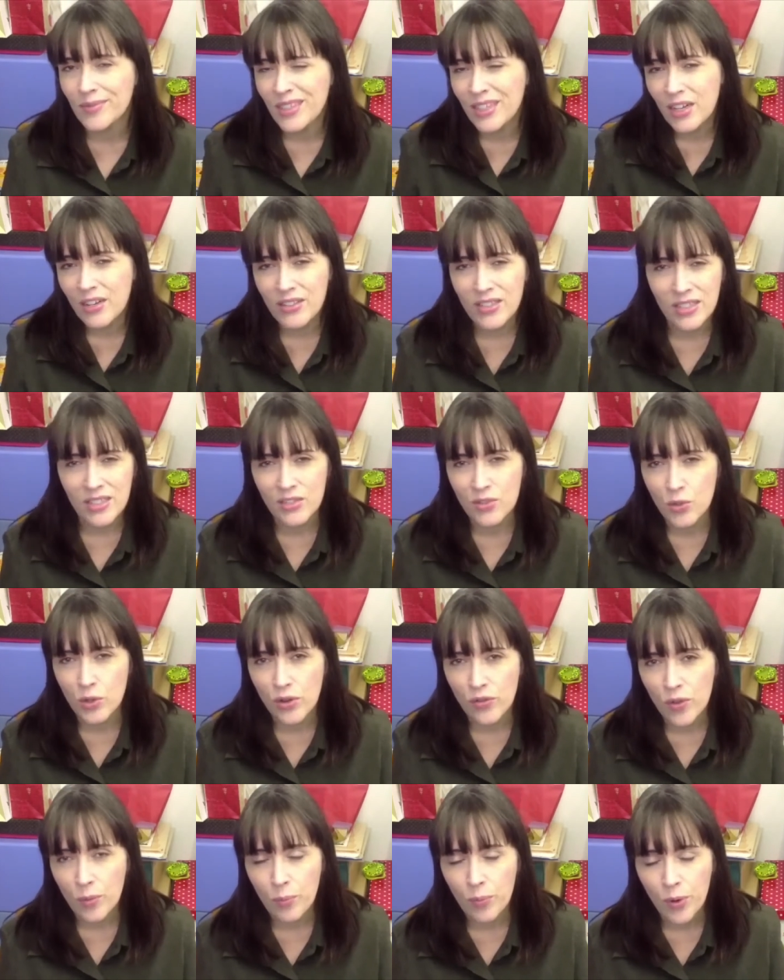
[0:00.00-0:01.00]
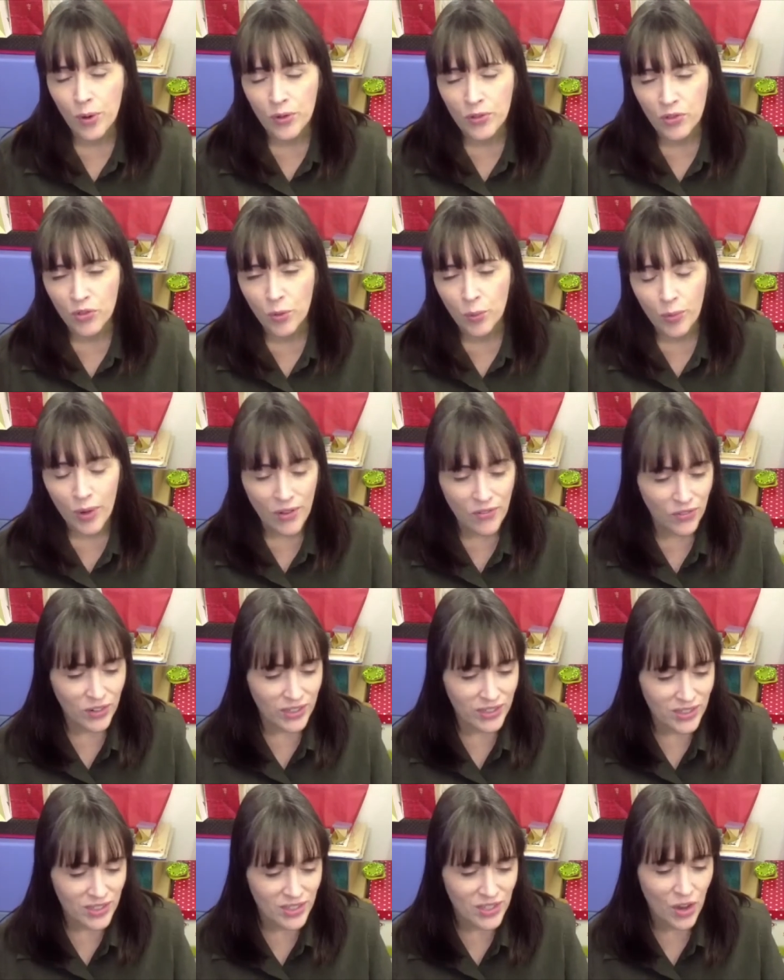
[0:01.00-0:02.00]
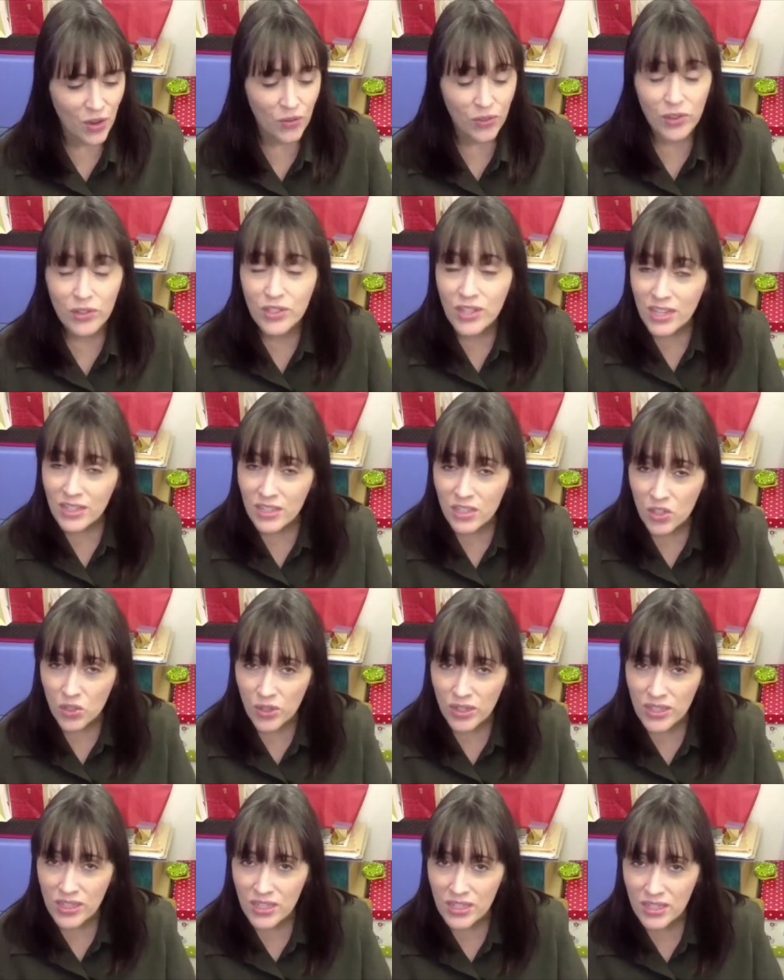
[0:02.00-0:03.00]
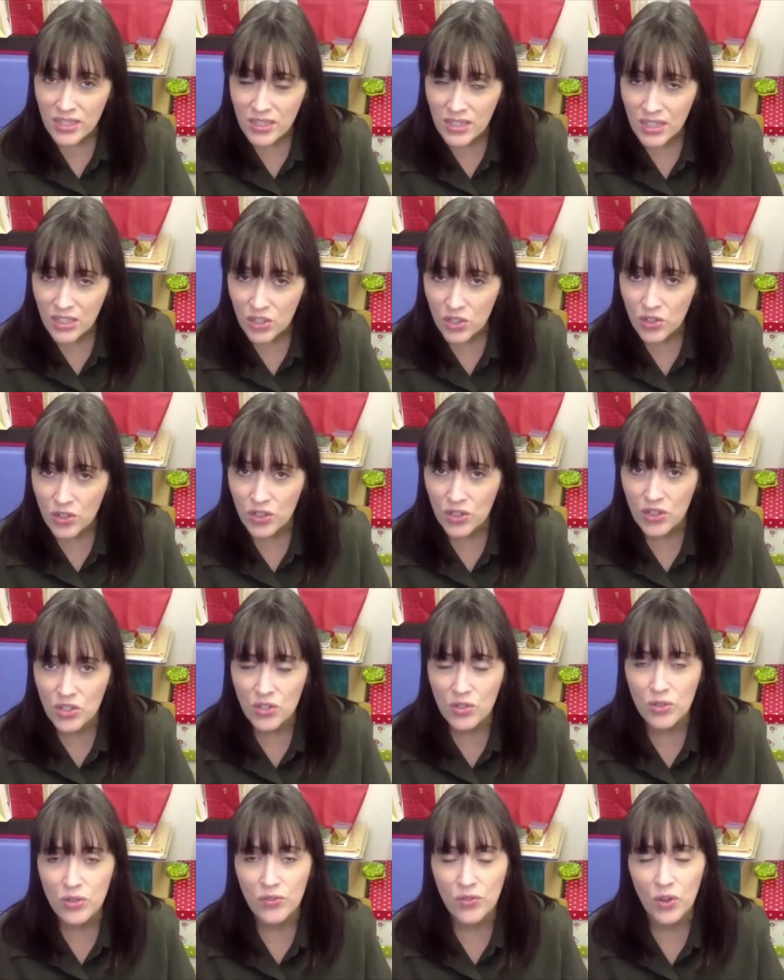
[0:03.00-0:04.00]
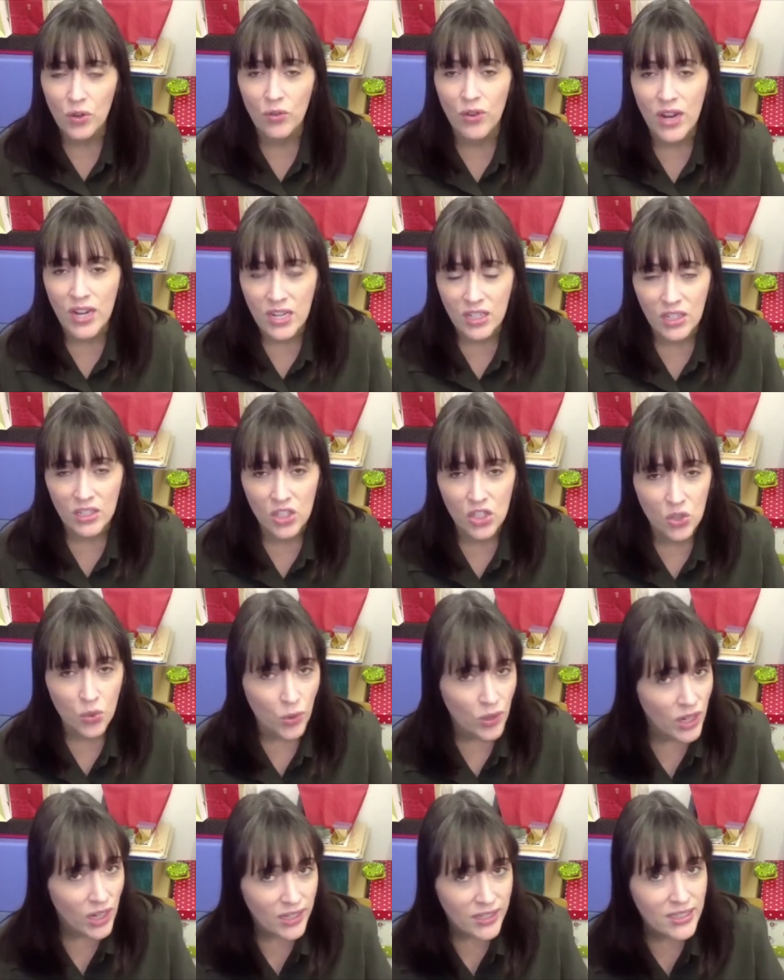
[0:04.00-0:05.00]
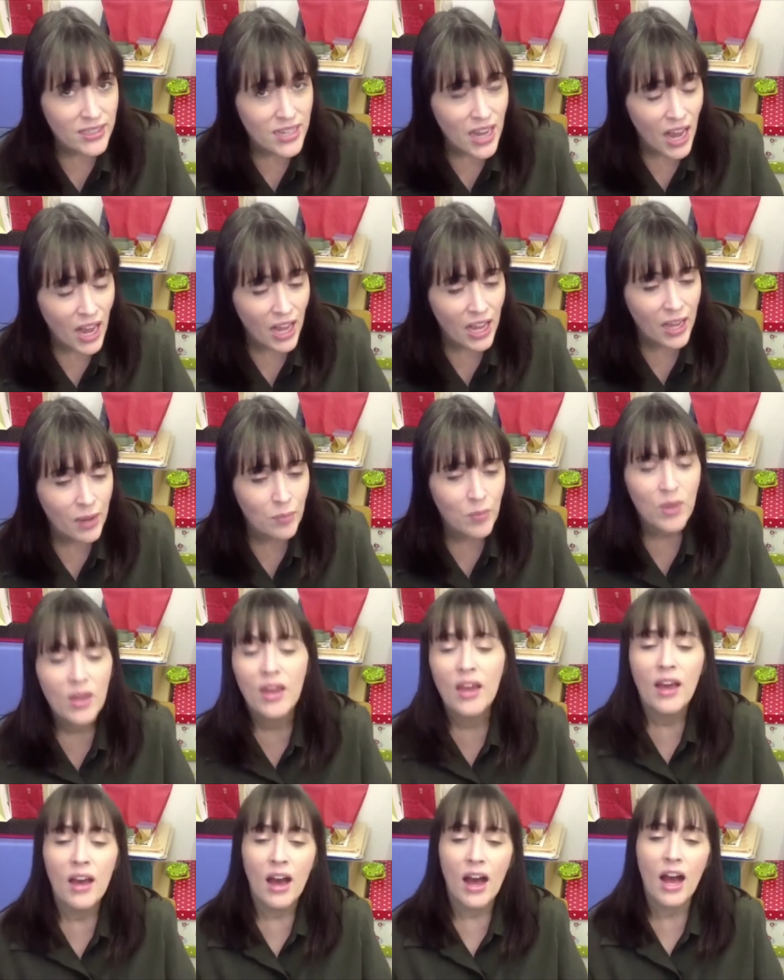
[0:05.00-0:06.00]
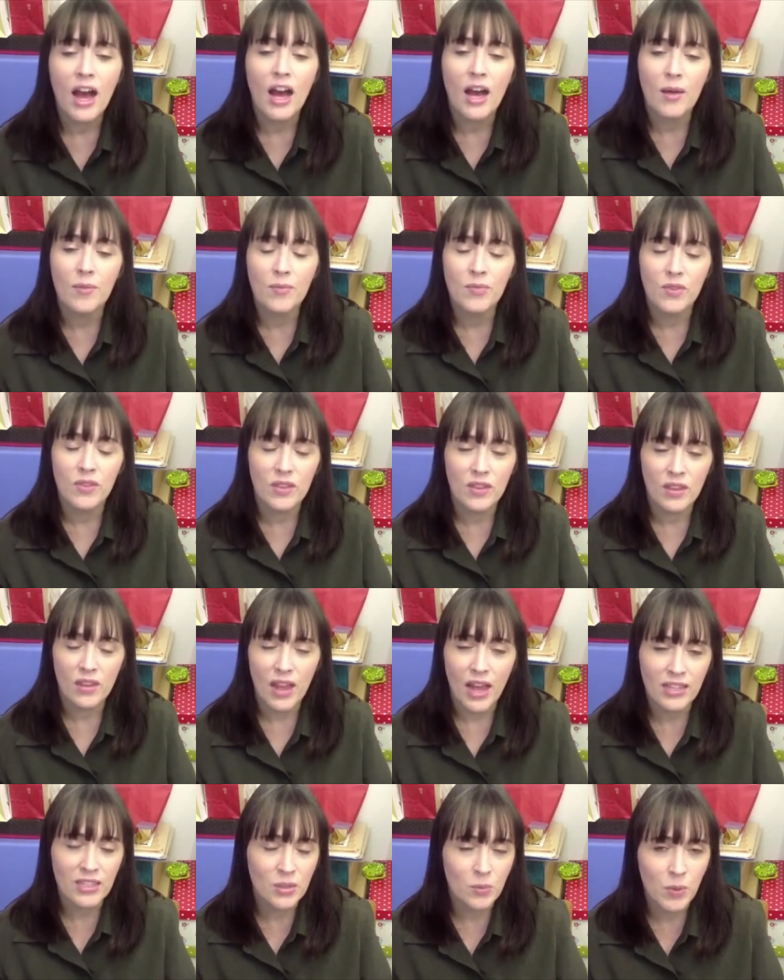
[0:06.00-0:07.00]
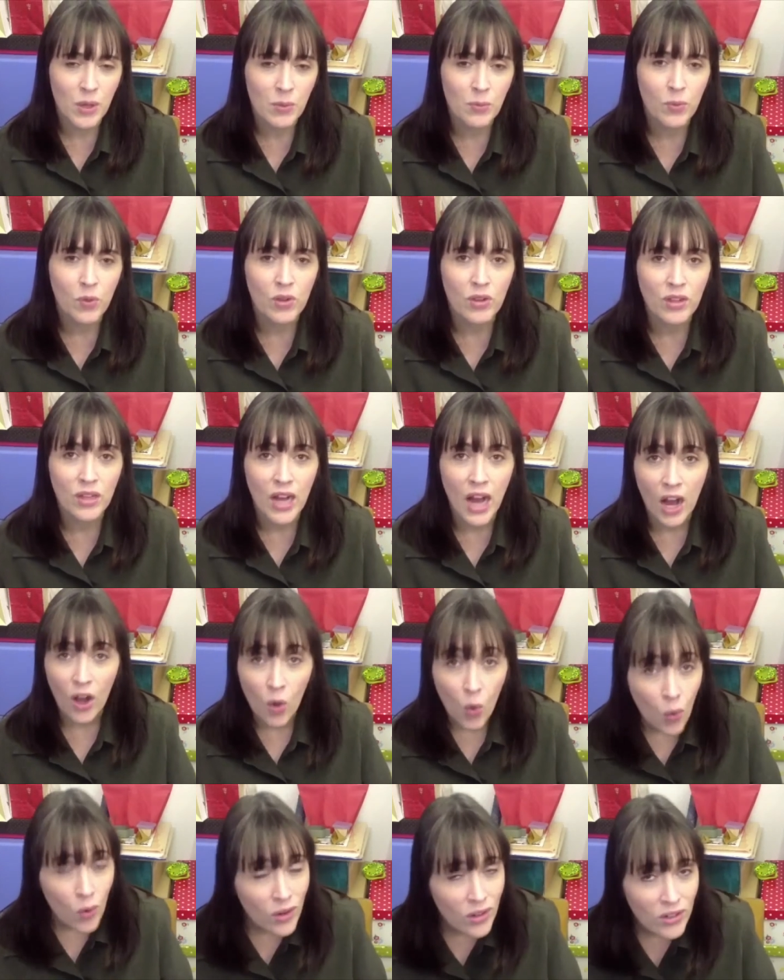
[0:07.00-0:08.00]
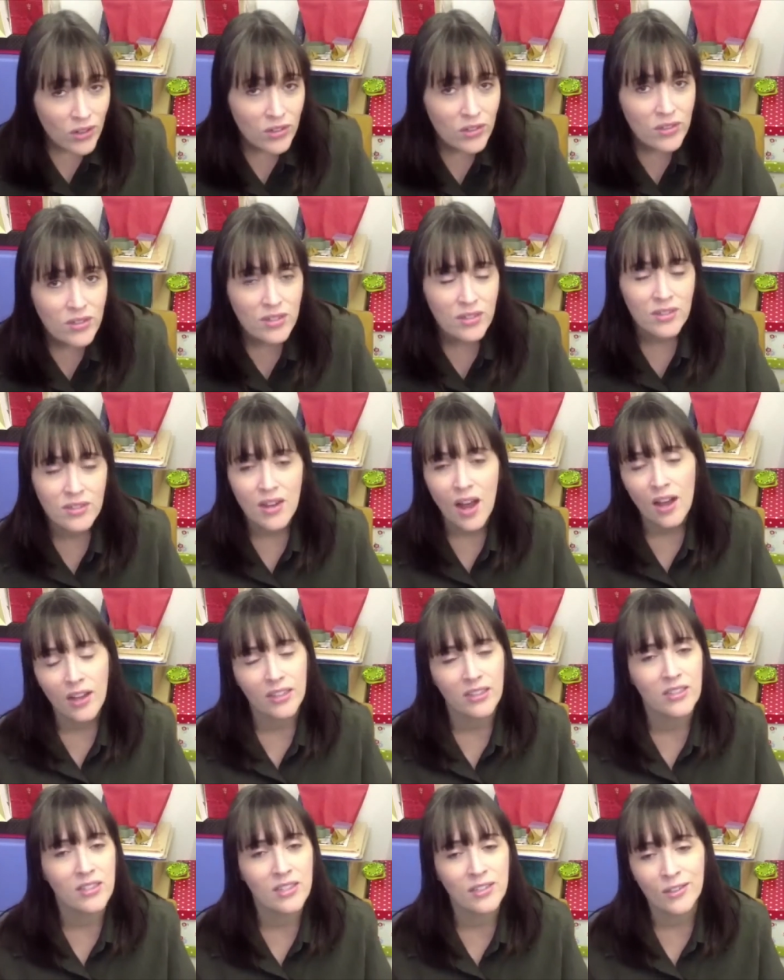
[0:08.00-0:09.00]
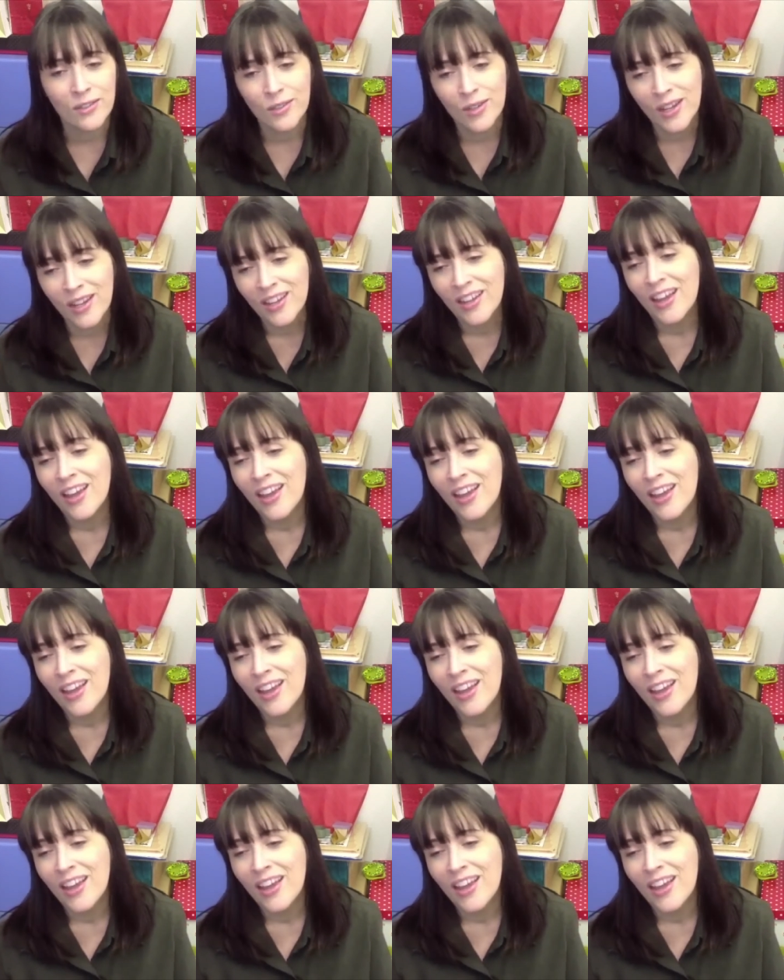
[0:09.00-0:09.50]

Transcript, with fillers: you know, it's just sort of a personal preference. So there's lots of choices of things you can do if you're running short on time. Lots of people cut corners. It's not considered,